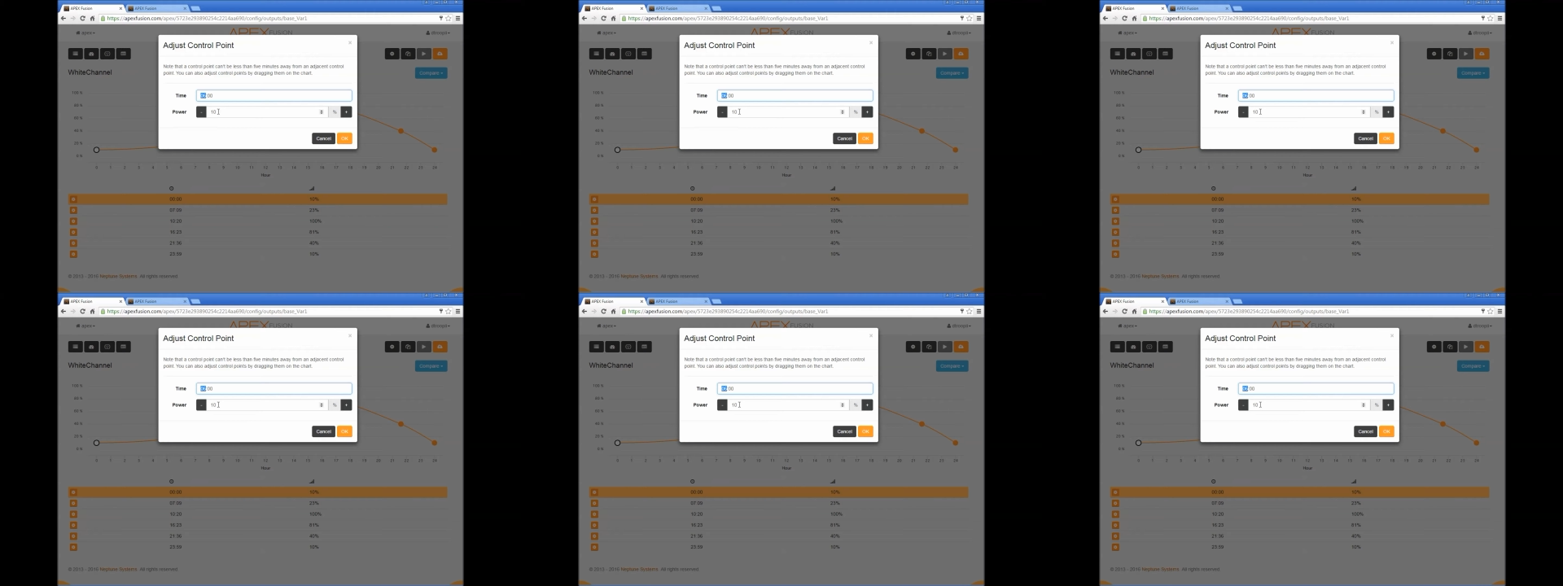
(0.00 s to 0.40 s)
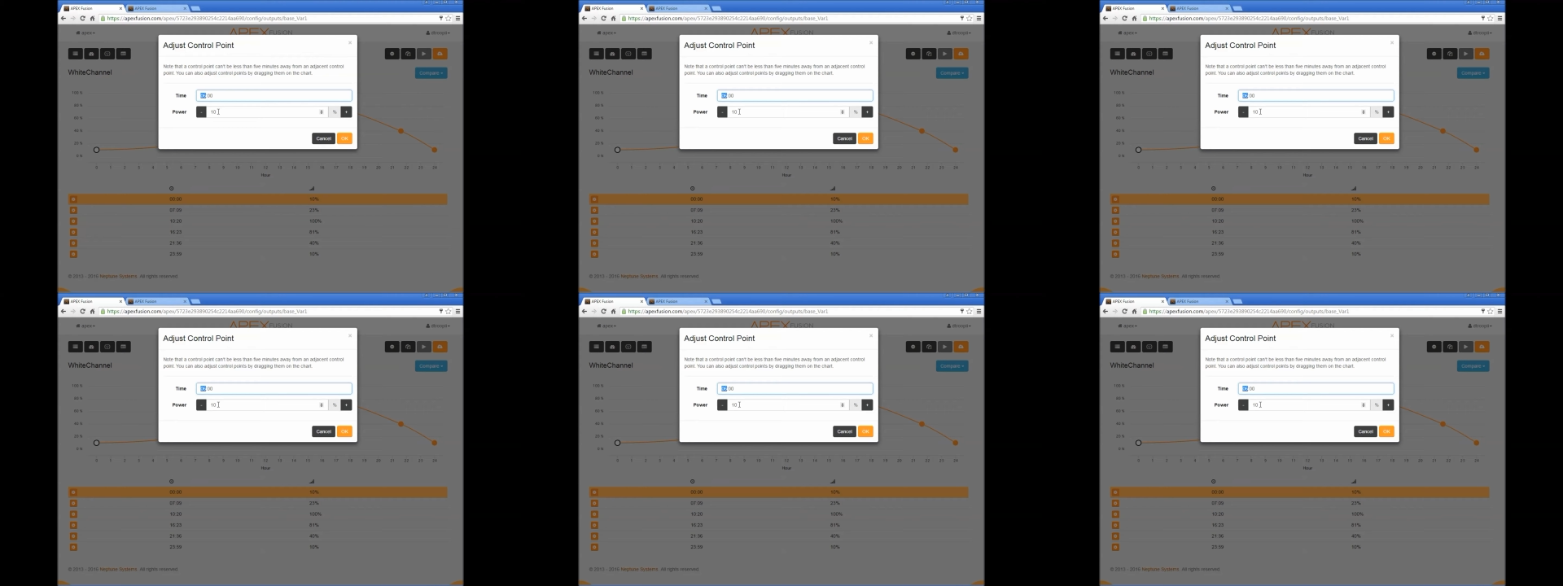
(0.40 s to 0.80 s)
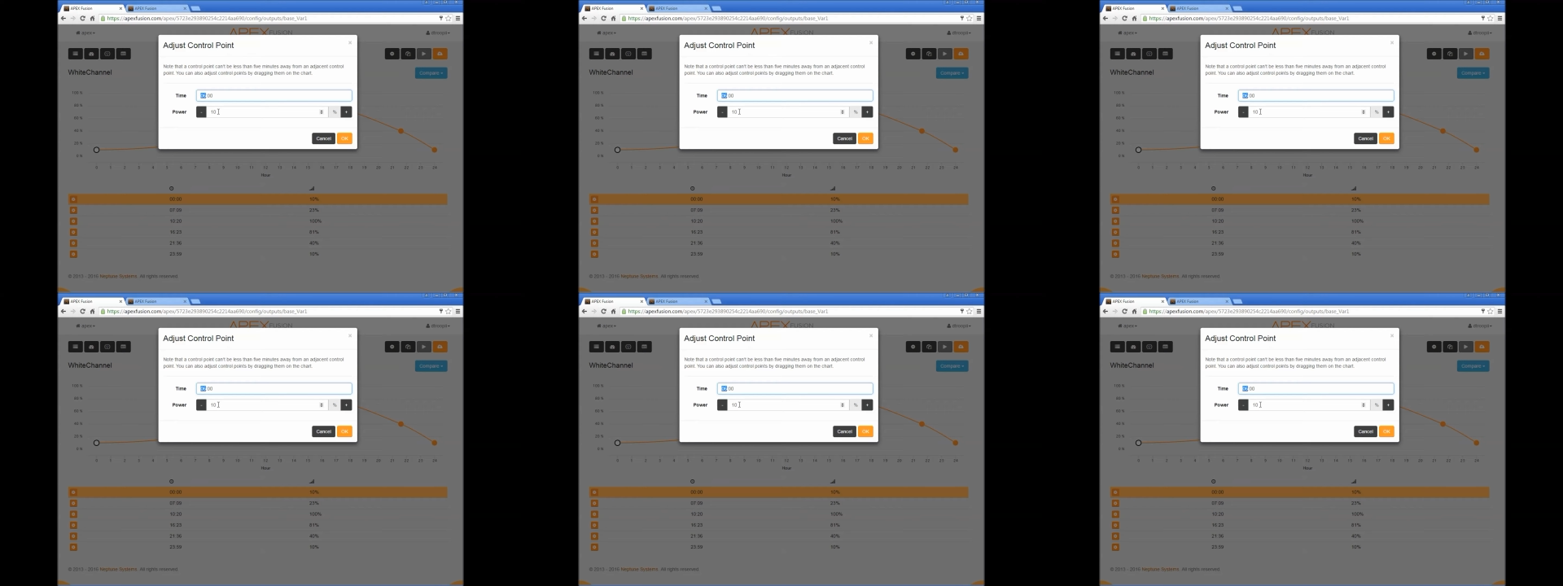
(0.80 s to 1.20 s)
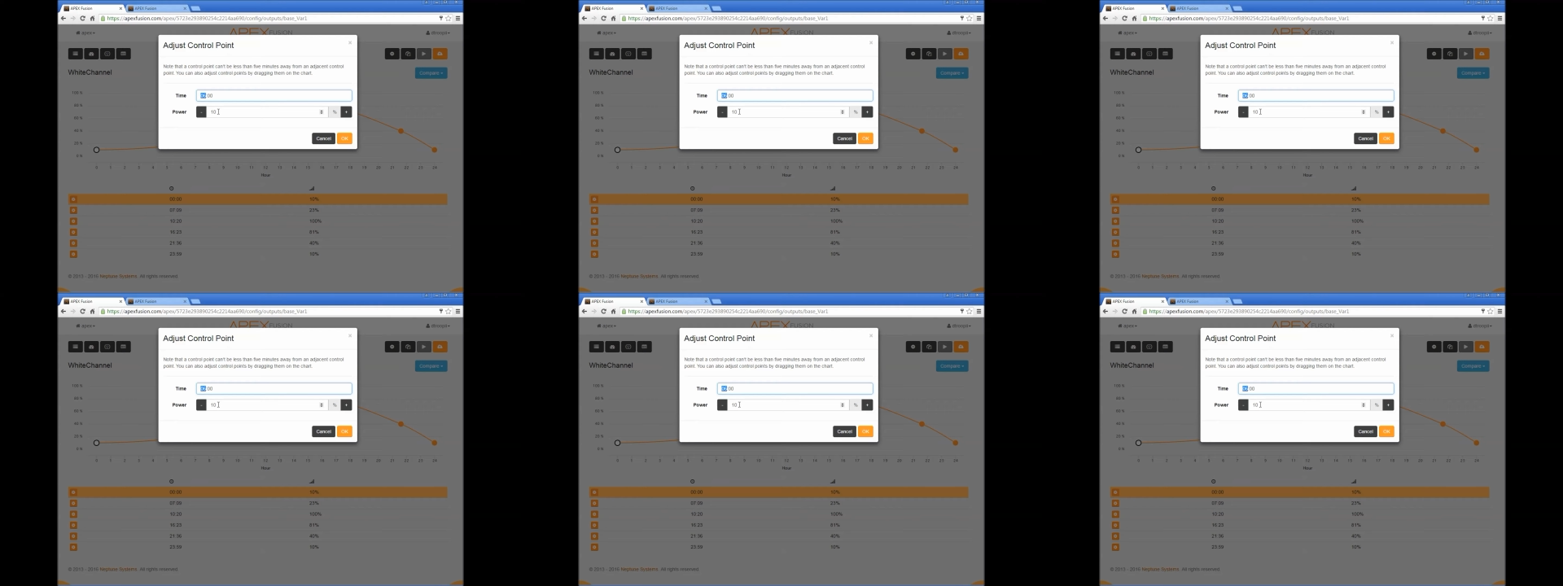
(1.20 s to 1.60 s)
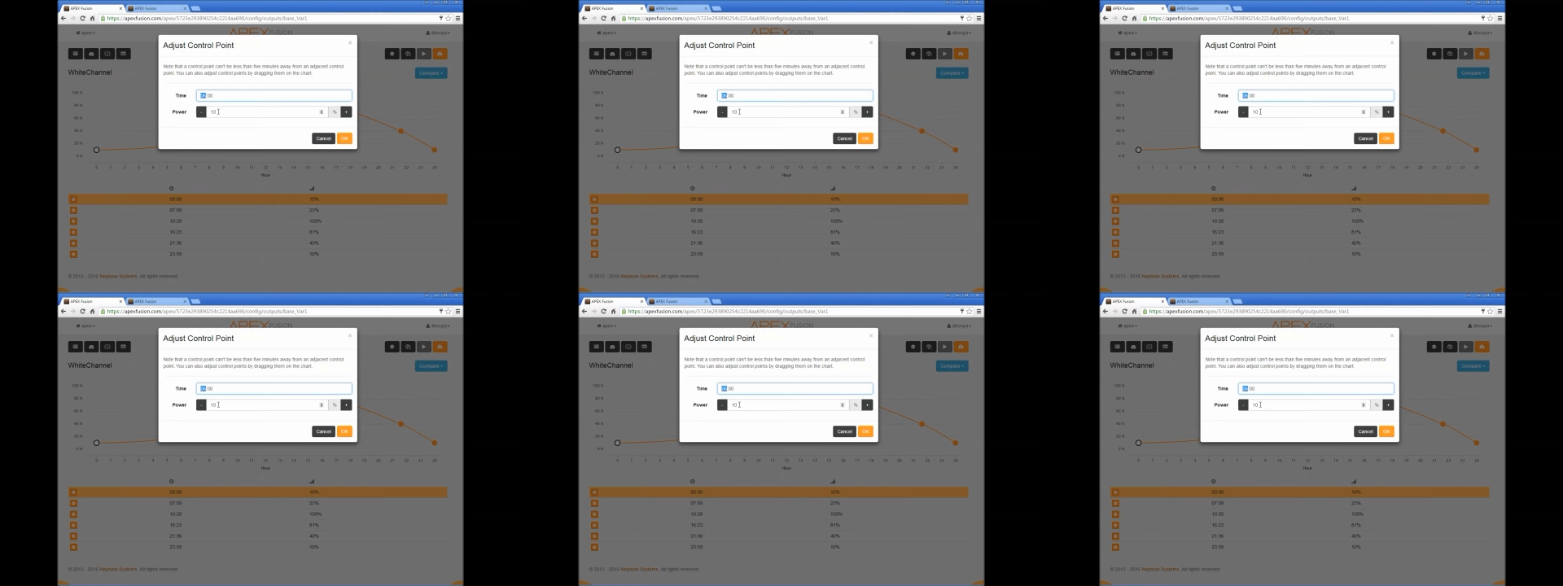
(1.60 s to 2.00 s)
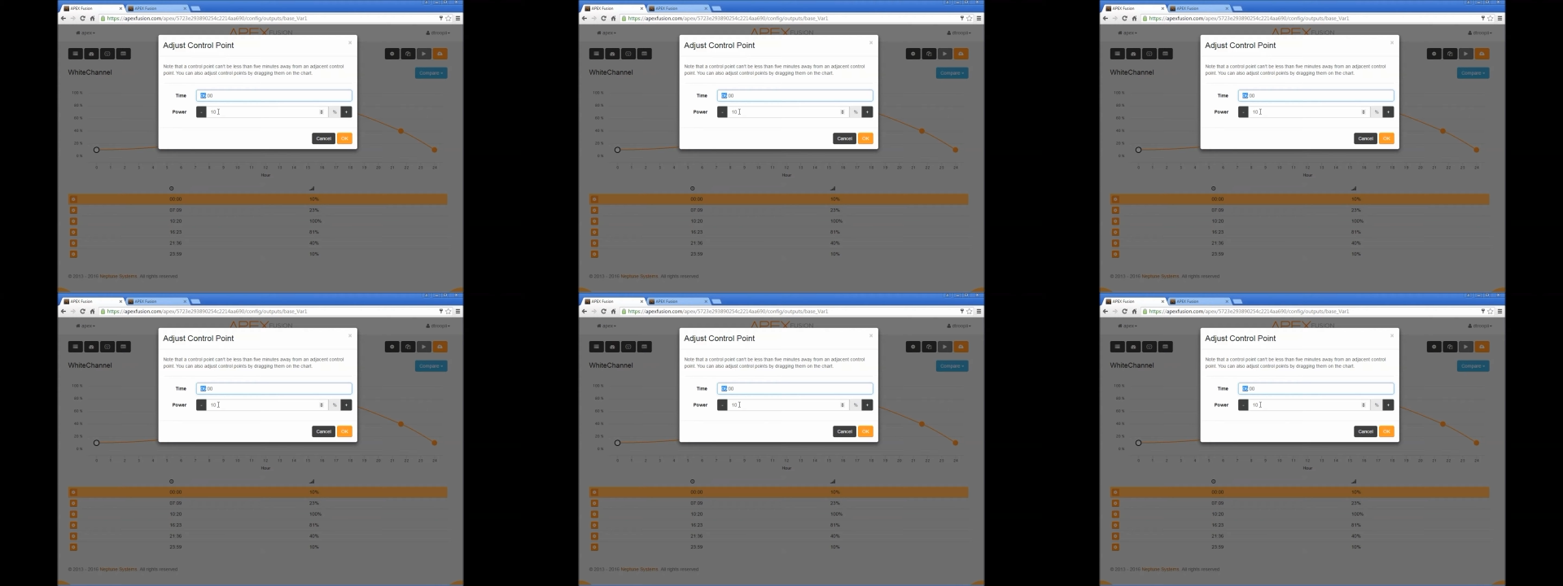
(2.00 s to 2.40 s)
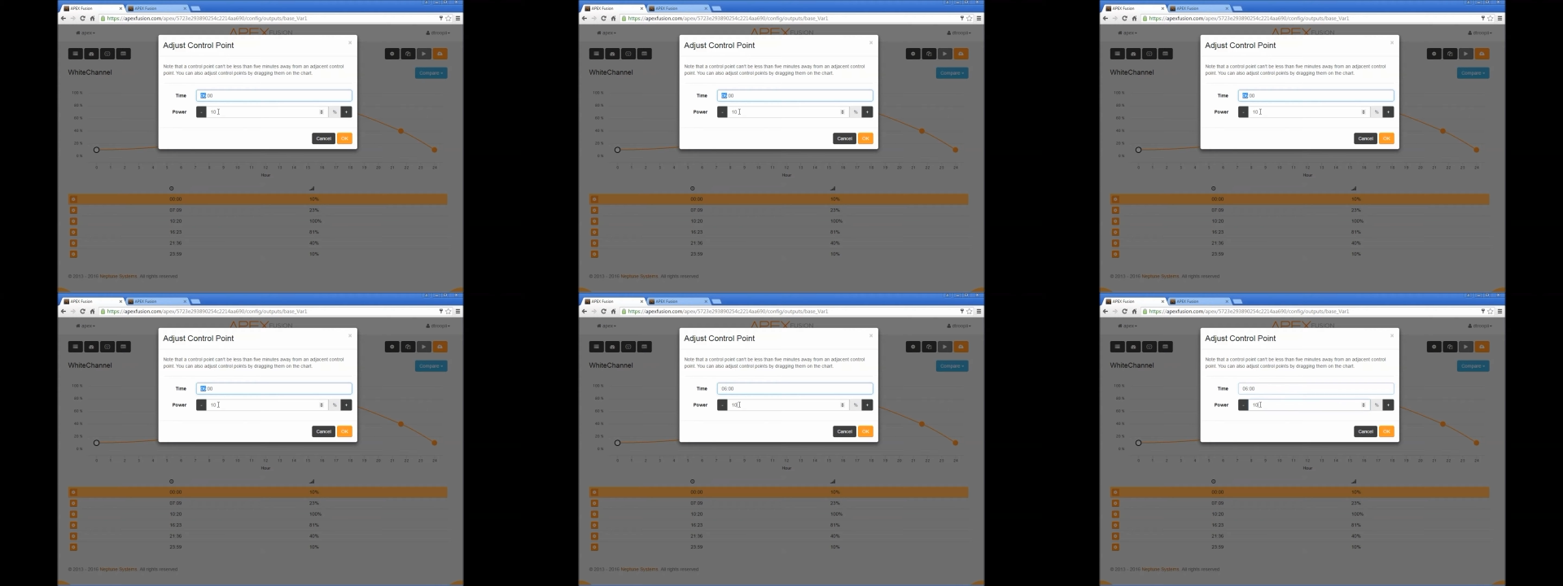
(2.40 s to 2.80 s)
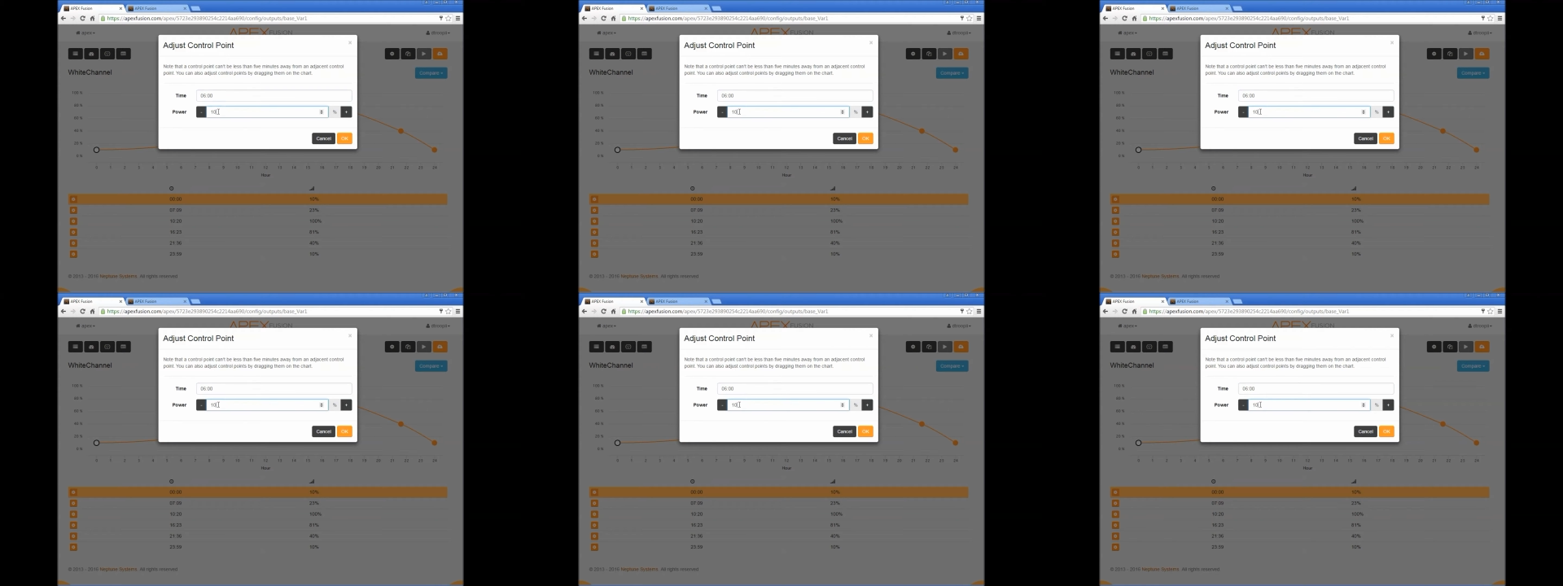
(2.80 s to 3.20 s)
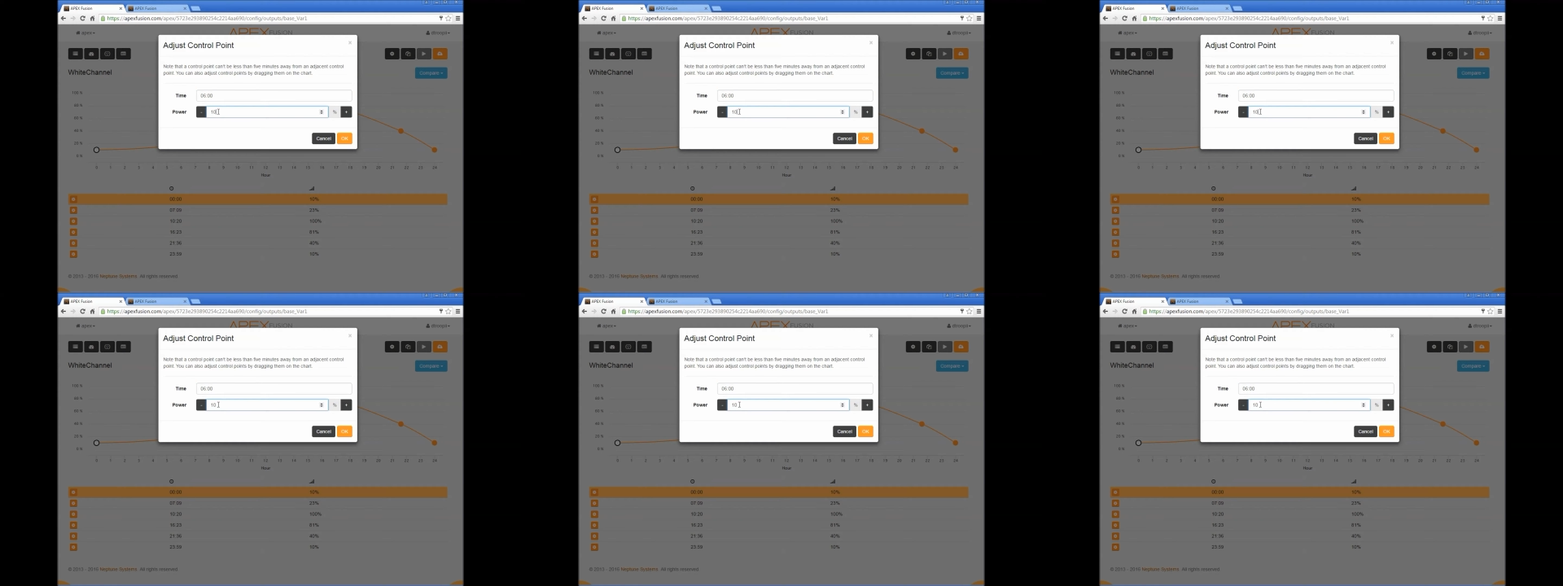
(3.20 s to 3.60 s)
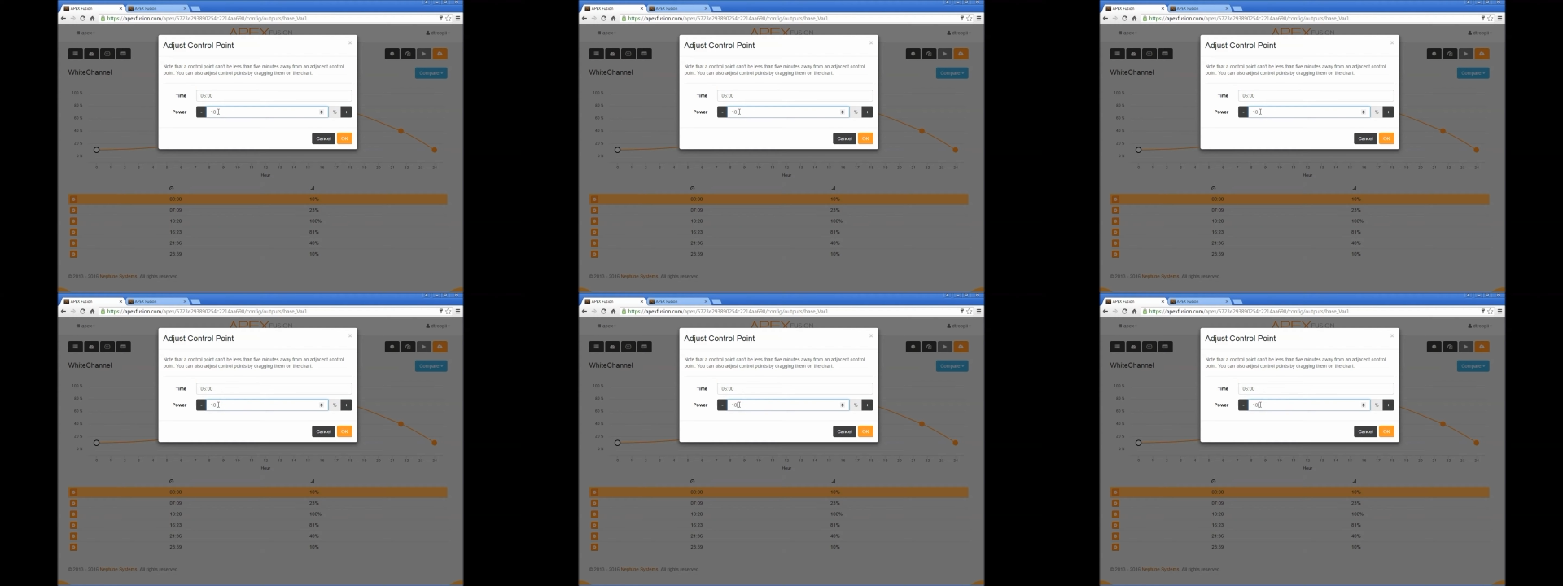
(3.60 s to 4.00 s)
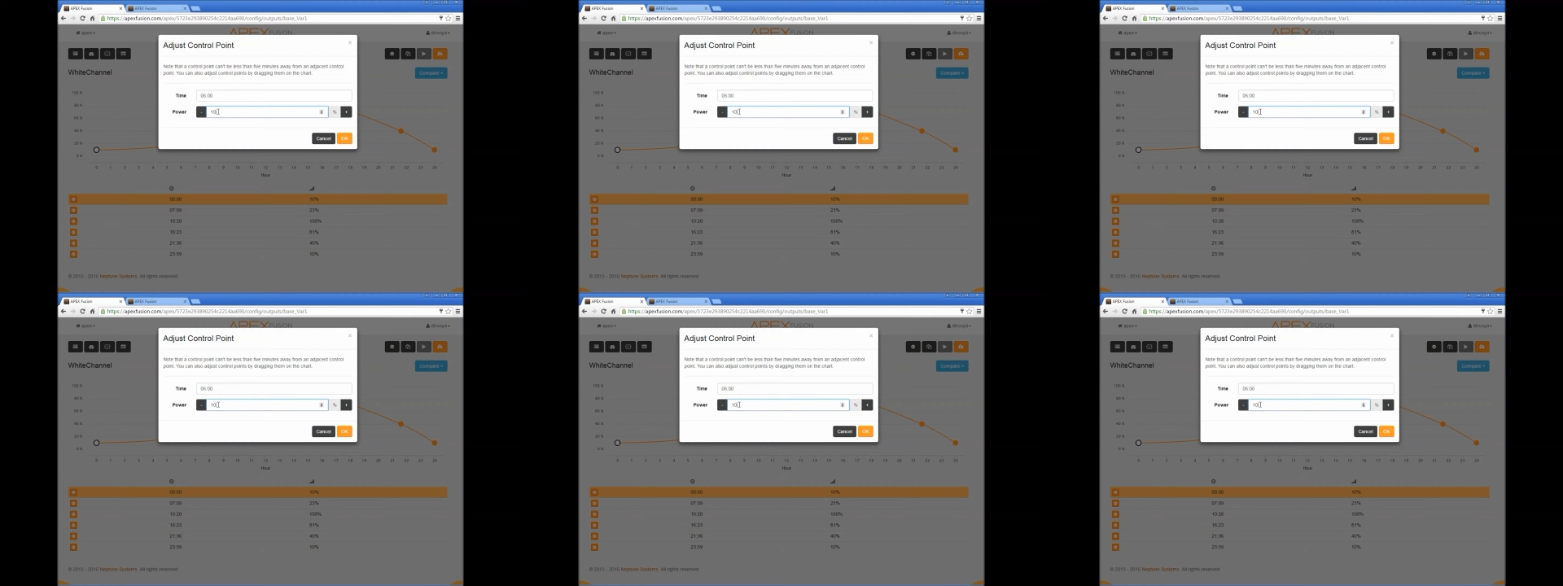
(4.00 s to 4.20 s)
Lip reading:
[unreadable: no face in view]